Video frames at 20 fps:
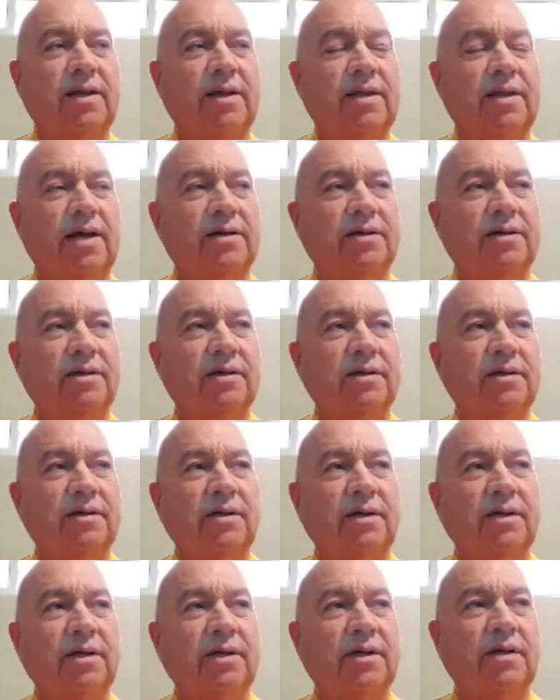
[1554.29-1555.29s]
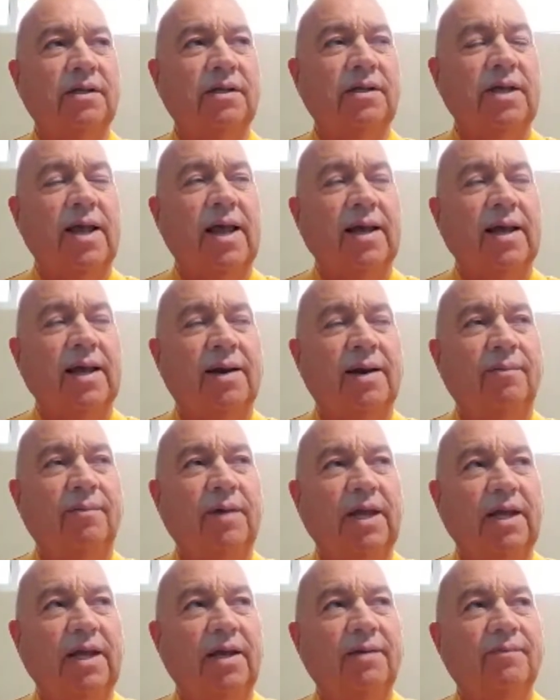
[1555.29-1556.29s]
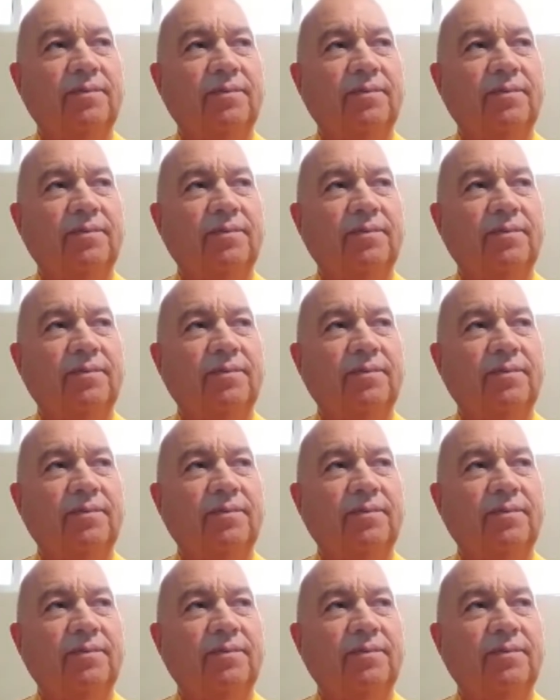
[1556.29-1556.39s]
that the enemy